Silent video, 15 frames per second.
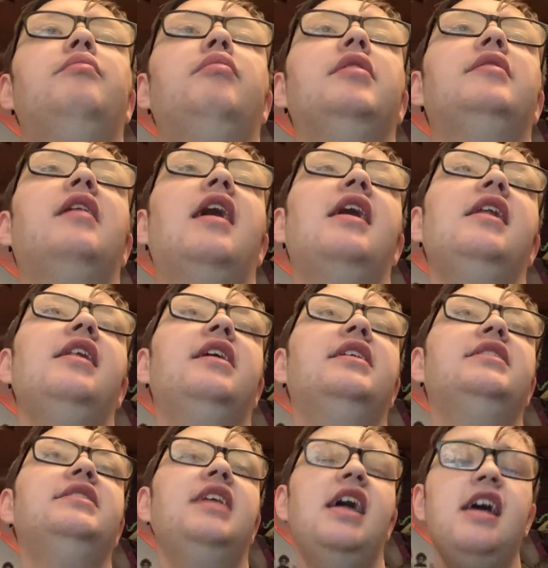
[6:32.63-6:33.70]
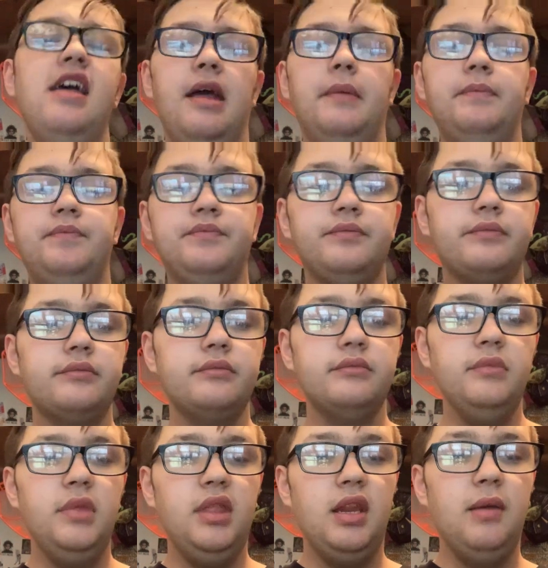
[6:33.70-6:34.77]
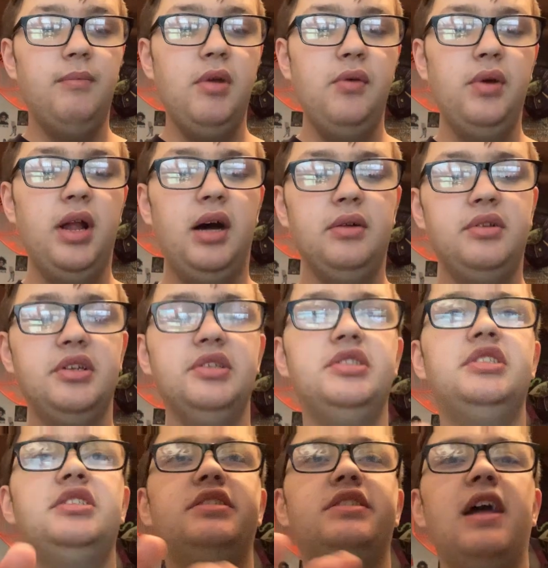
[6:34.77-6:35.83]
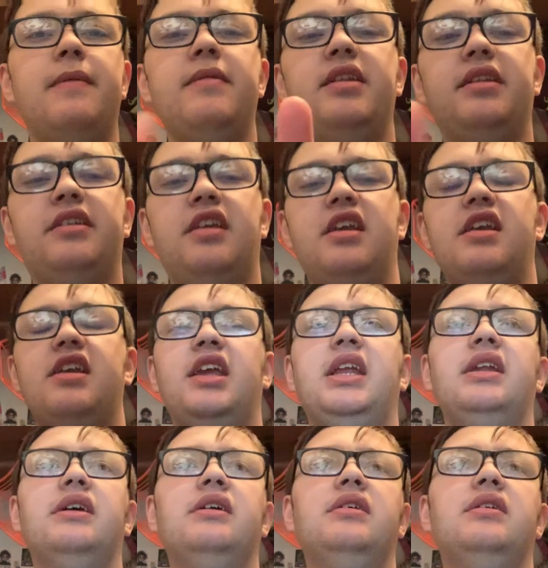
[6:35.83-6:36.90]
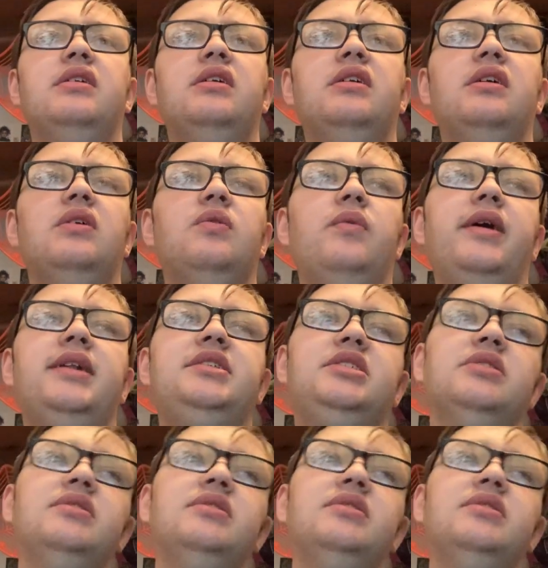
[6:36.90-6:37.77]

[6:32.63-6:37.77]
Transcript: but that is it. Moving on to 17, which